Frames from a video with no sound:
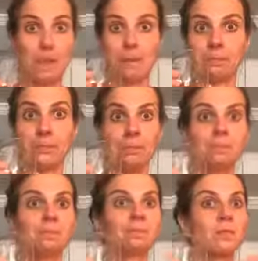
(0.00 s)
Yeah, yeah.
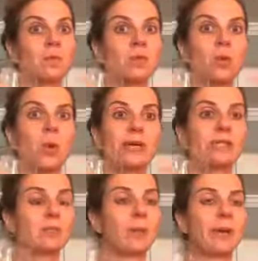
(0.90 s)
The white
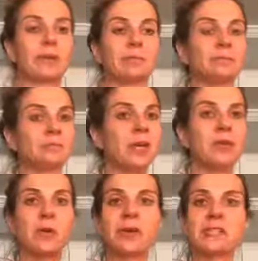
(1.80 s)
is better. I
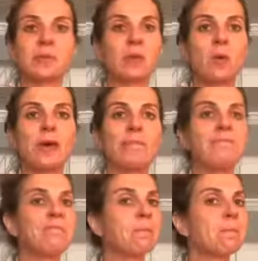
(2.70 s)
don't know how to explain why.
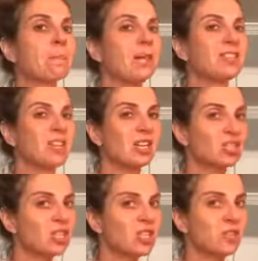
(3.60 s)
It's got
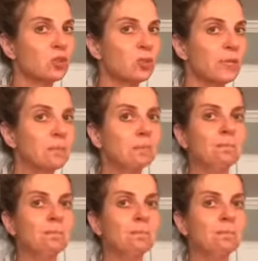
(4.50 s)
just enough sweet.